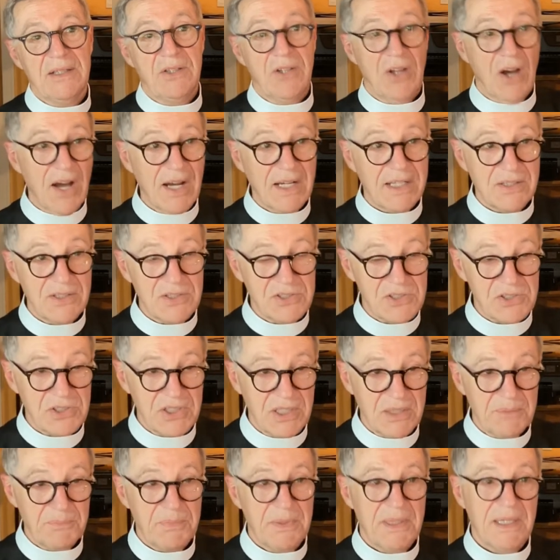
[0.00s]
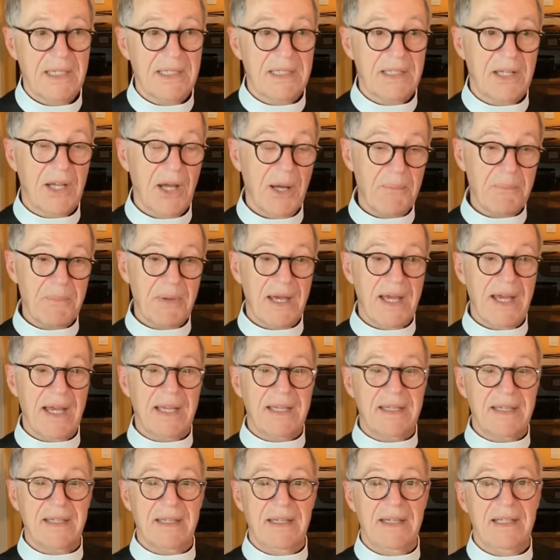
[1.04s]
dock the ship, and come
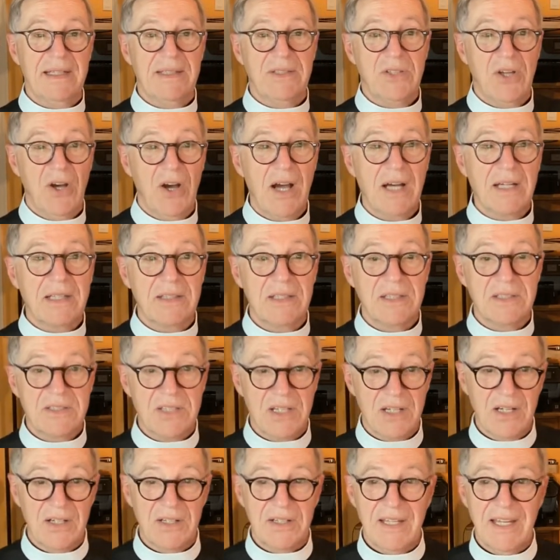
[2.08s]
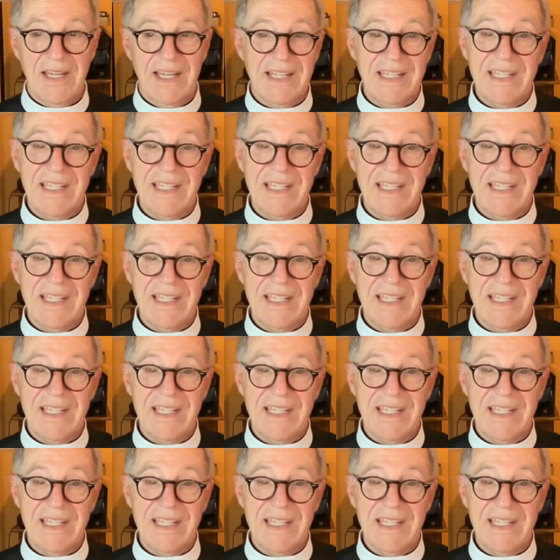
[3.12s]
back and dock the tug,